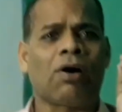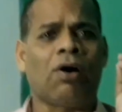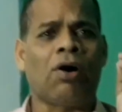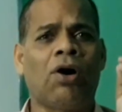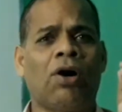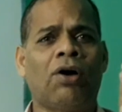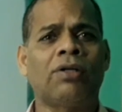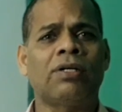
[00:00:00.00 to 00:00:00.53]

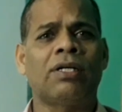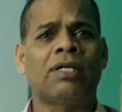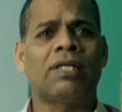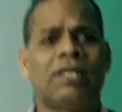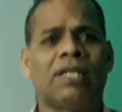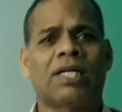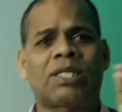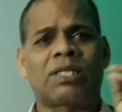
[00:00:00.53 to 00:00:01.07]

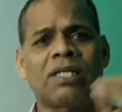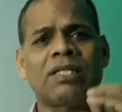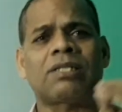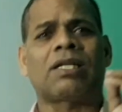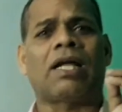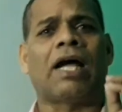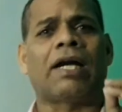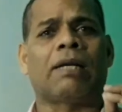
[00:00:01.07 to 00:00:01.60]
on the
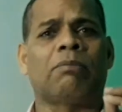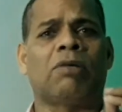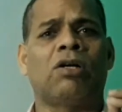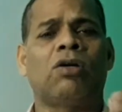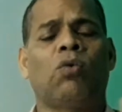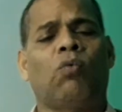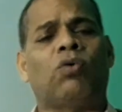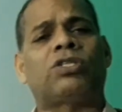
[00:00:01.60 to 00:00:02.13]
thick
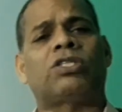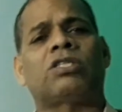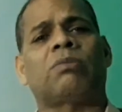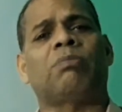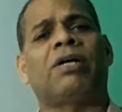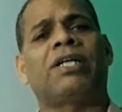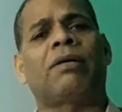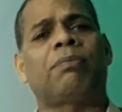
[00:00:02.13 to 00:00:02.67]
enamel, which is
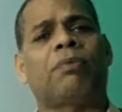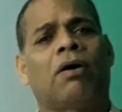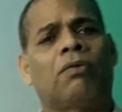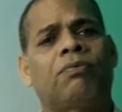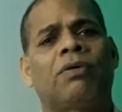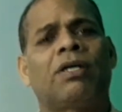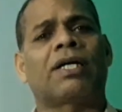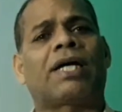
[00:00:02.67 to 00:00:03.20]
made up
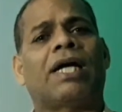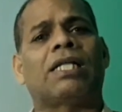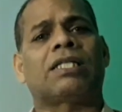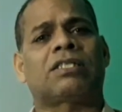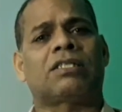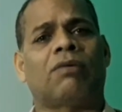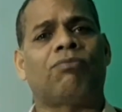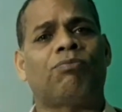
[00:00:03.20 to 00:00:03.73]
of
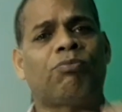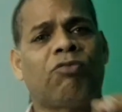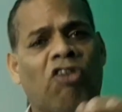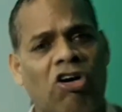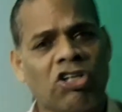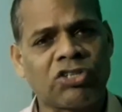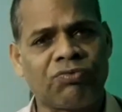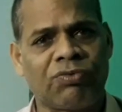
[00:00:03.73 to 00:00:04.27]
calcium
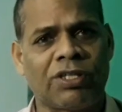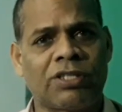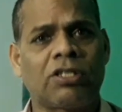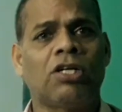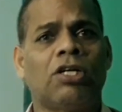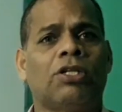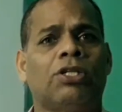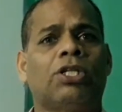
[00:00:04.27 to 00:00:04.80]

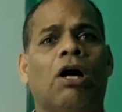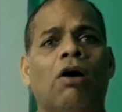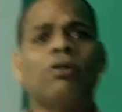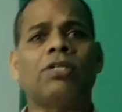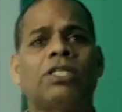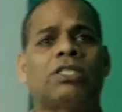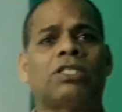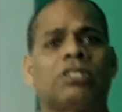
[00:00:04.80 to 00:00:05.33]
phosphate.
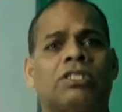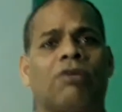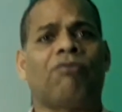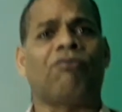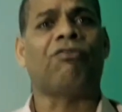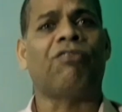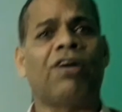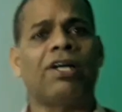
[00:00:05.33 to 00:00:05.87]
Though it is a
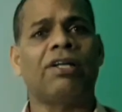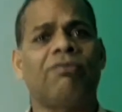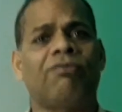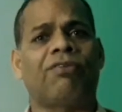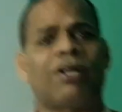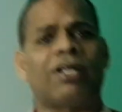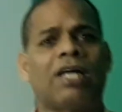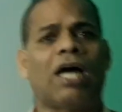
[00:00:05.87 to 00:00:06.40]

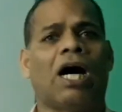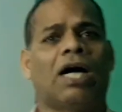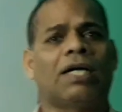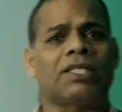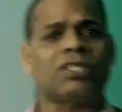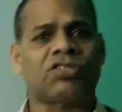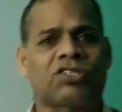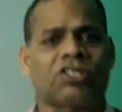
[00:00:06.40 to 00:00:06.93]
very
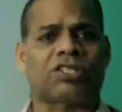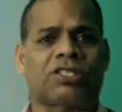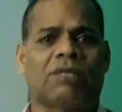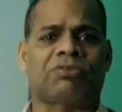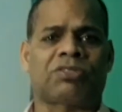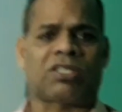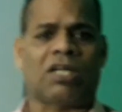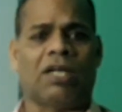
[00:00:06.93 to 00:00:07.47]
hardest
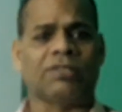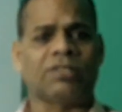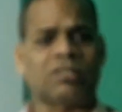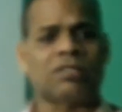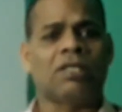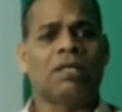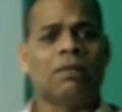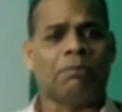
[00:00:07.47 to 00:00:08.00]
substance,
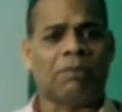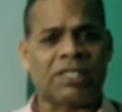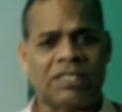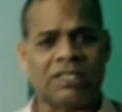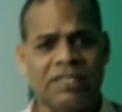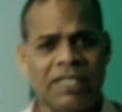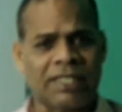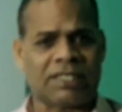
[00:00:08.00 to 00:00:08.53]
but
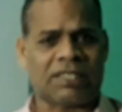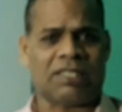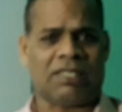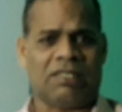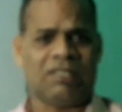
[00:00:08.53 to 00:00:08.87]
yet